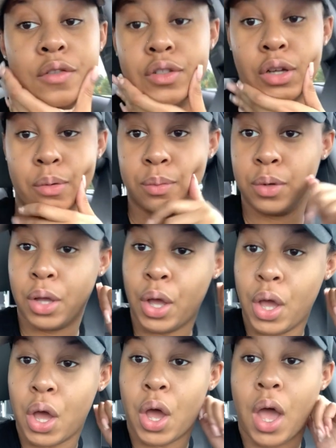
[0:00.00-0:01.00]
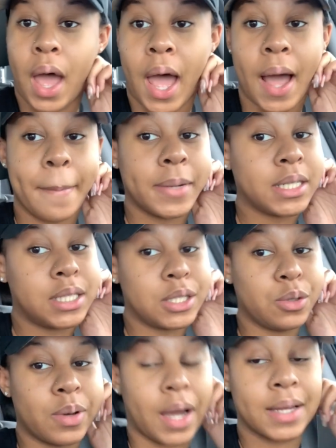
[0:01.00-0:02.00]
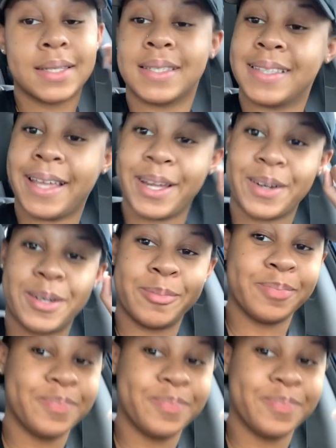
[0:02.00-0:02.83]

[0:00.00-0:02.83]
So I'ma see you guys there.